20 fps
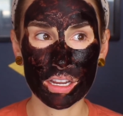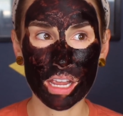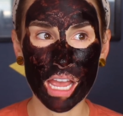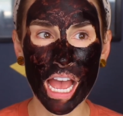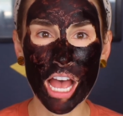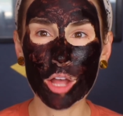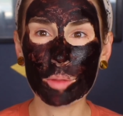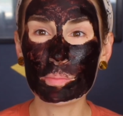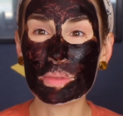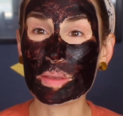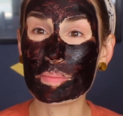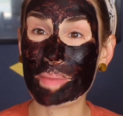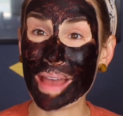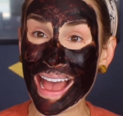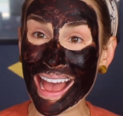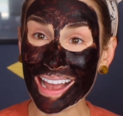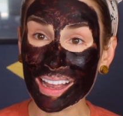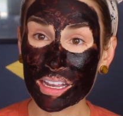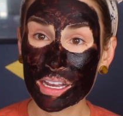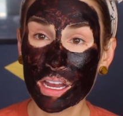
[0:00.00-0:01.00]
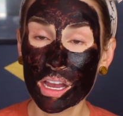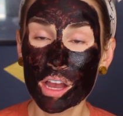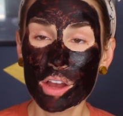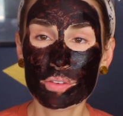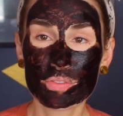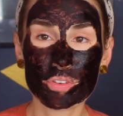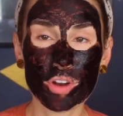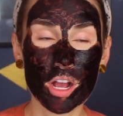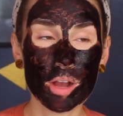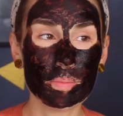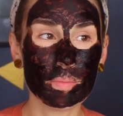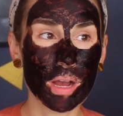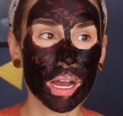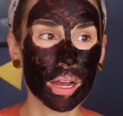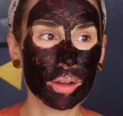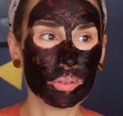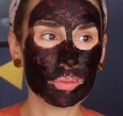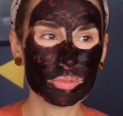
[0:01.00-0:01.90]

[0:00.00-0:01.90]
held me back from